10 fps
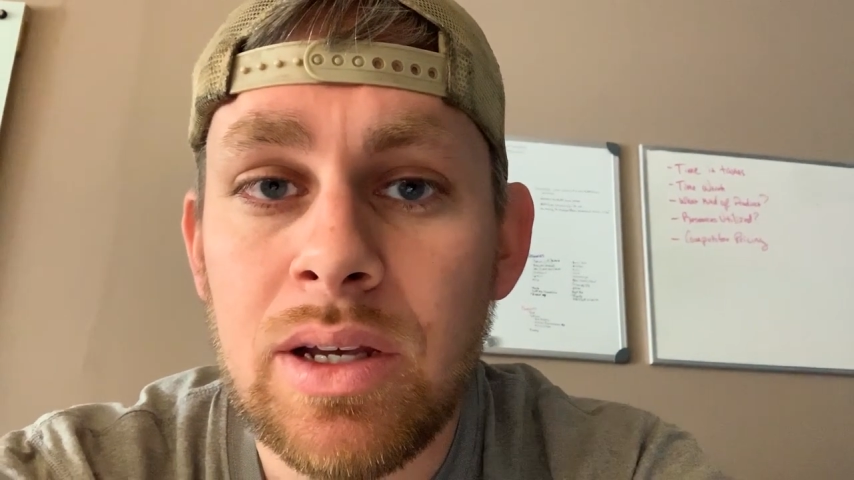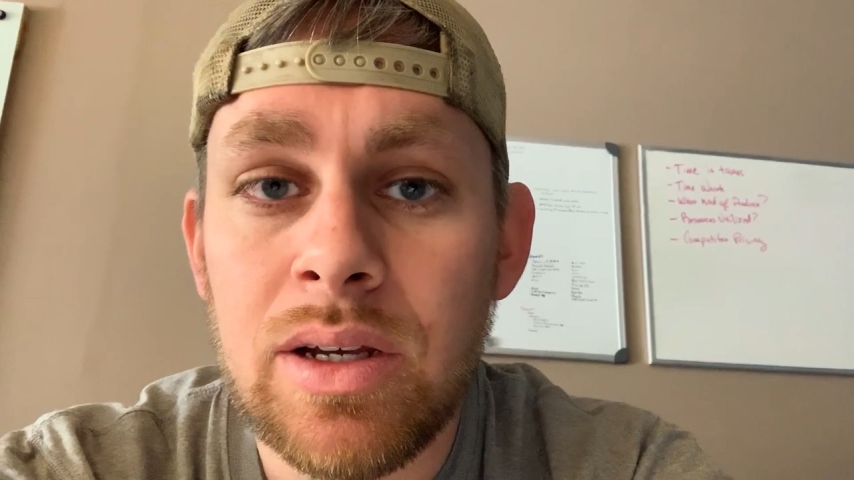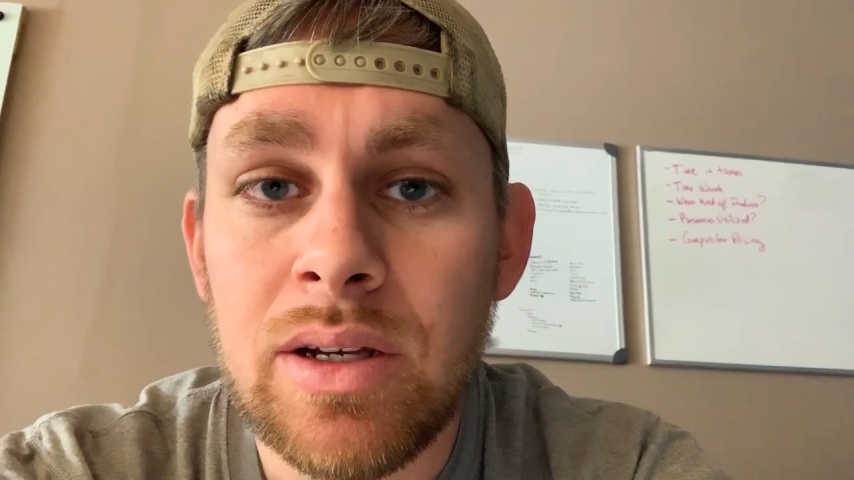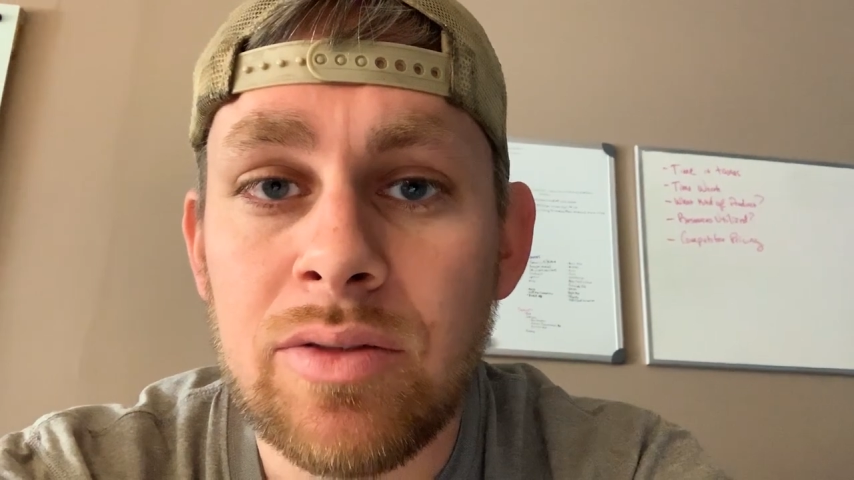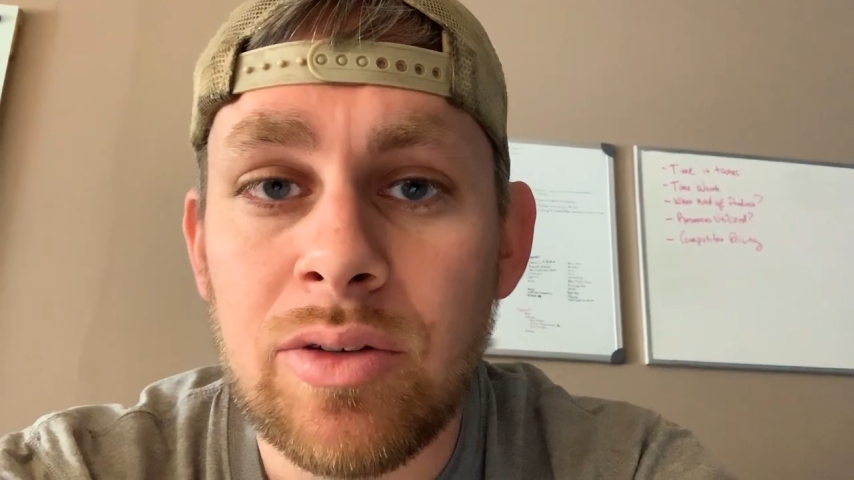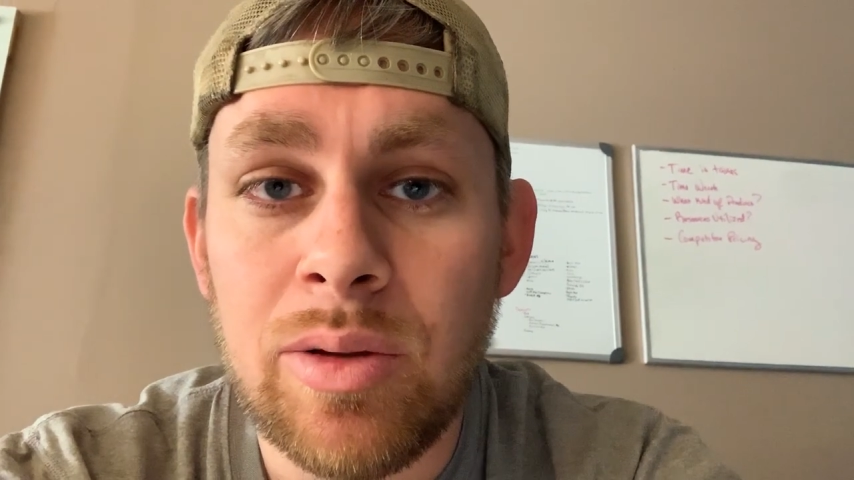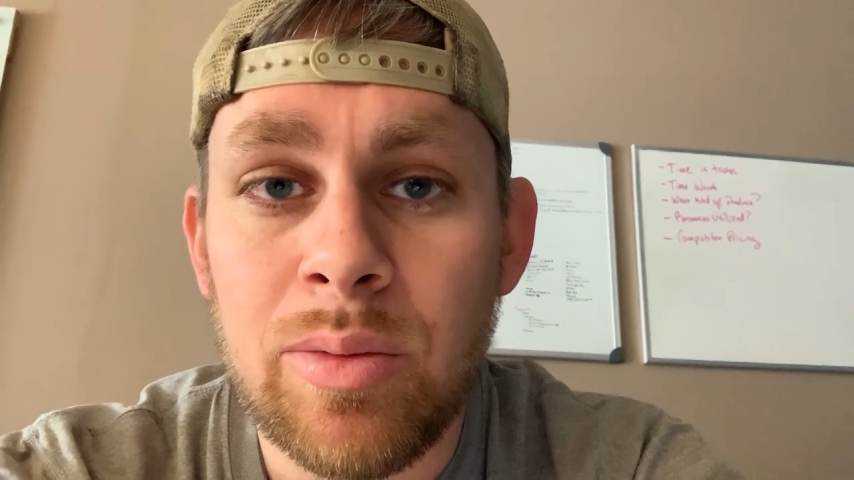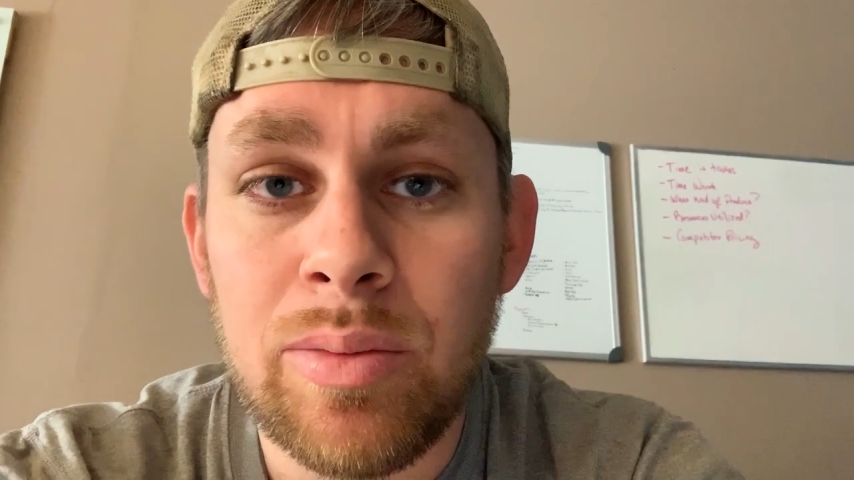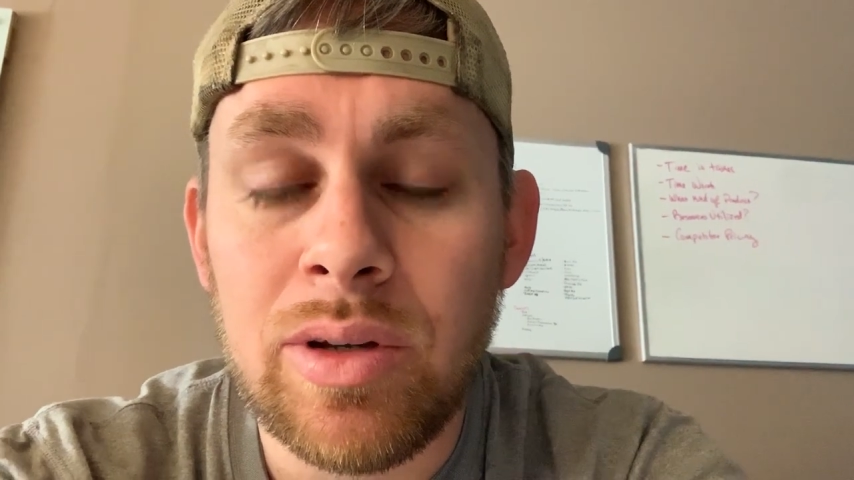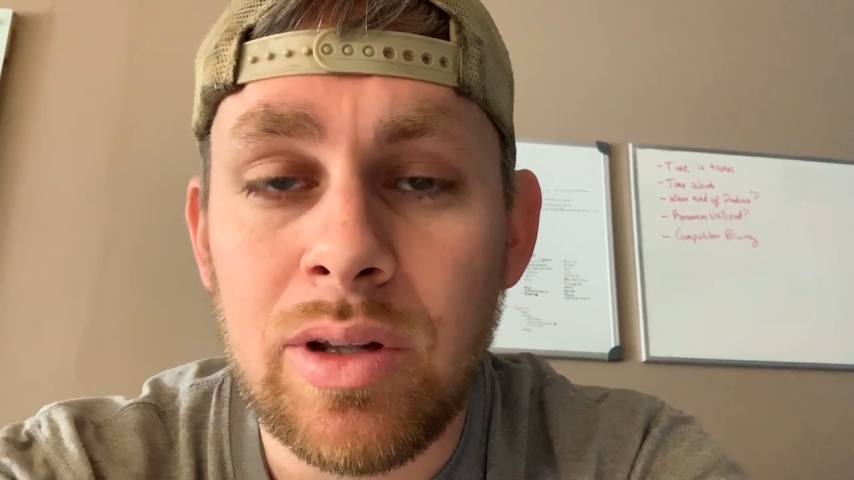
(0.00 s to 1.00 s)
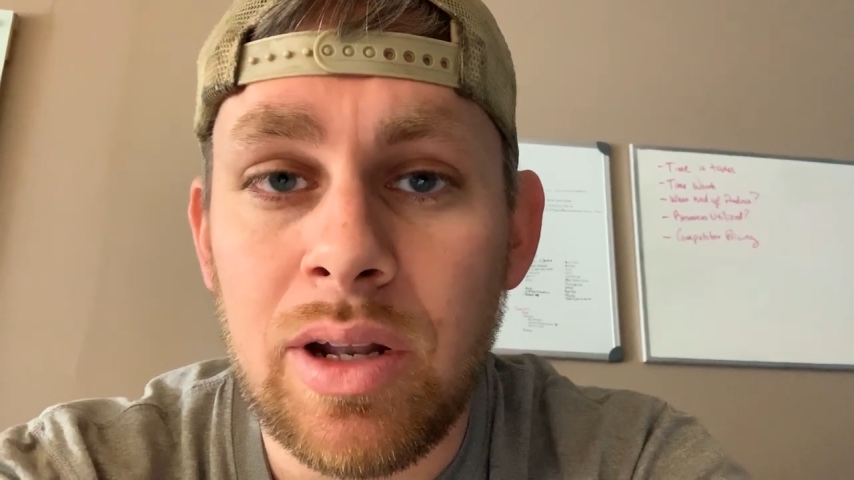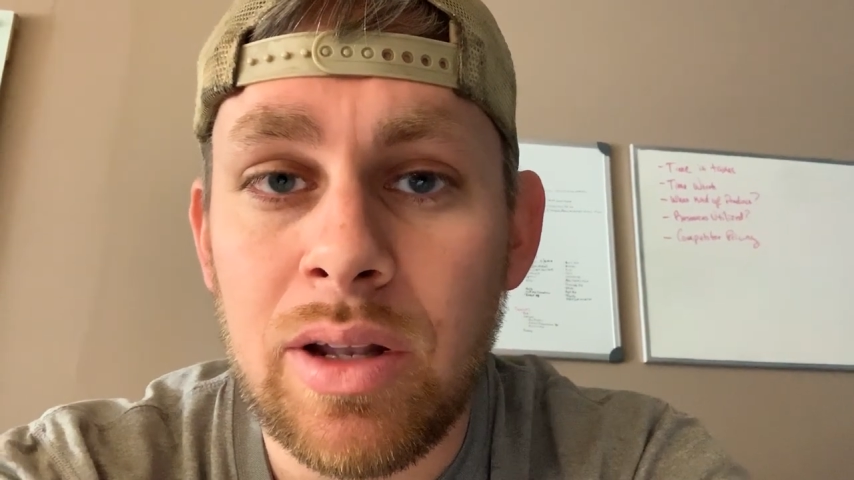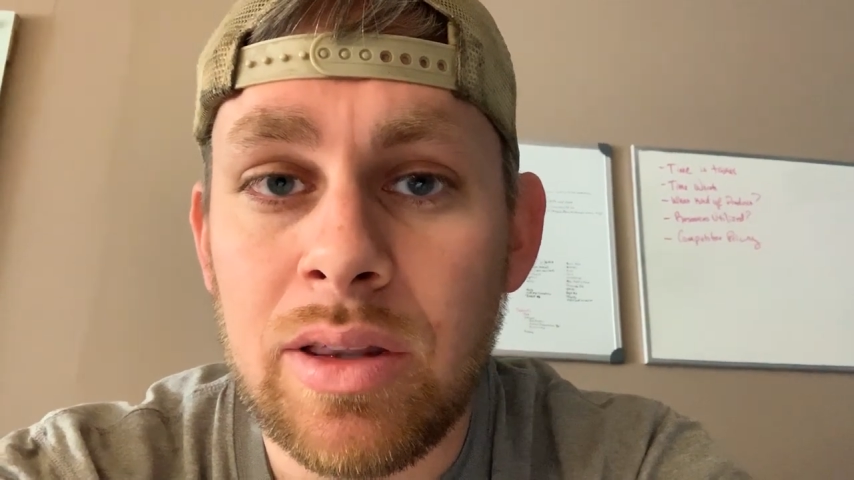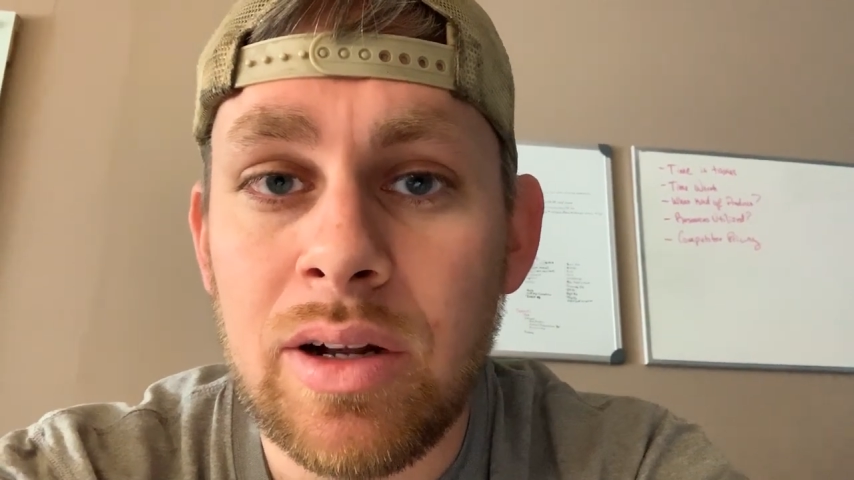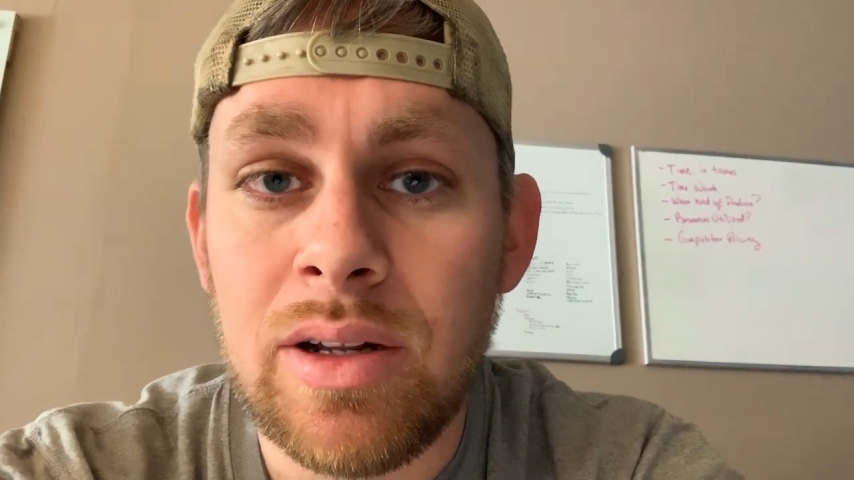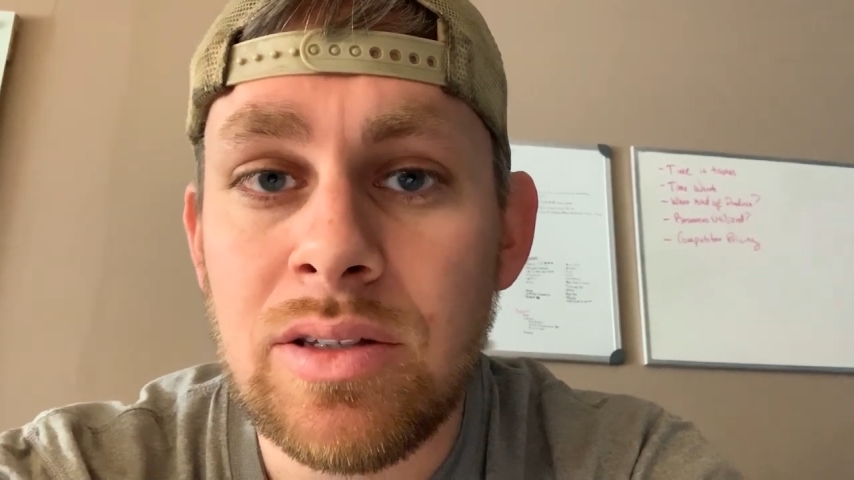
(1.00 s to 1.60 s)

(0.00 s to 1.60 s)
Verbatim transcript: uh, I've really put a lot of thought